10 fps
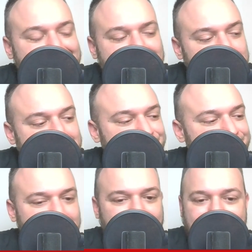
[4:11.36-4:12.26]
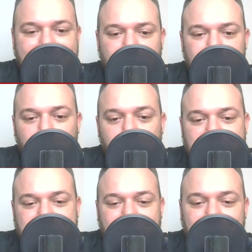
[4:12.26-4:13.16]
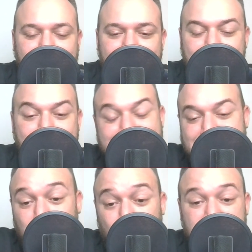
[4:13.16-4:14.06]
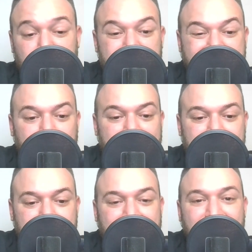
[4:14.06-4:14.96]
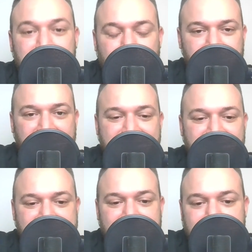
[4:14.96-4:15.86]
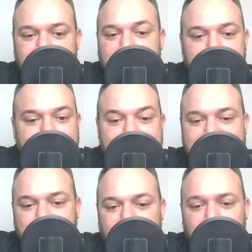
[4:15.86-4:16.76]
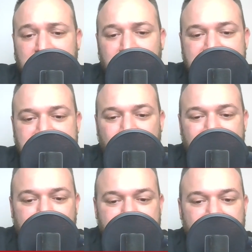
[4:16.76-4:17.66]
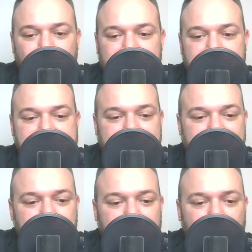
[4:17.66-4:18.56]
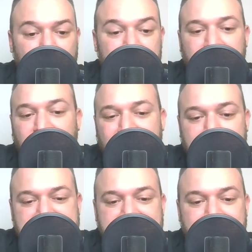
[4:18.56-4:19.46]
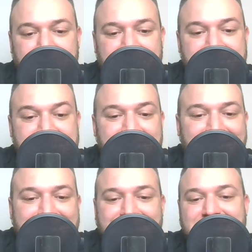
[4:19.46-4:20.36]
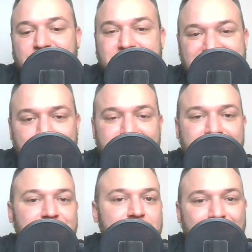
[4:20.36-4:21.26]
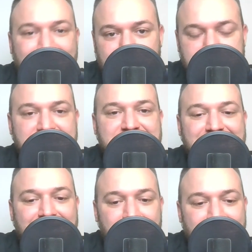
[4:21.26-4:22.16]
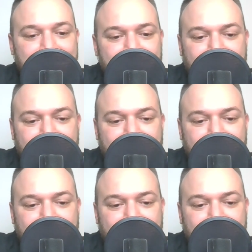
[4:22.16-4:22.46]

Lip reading: Look, I don't know which other club at the moment would be willing to give him those wages. And that's probably the reason why Arsenal want to send him on loan, to free up some space and at least for someone to cover his salary.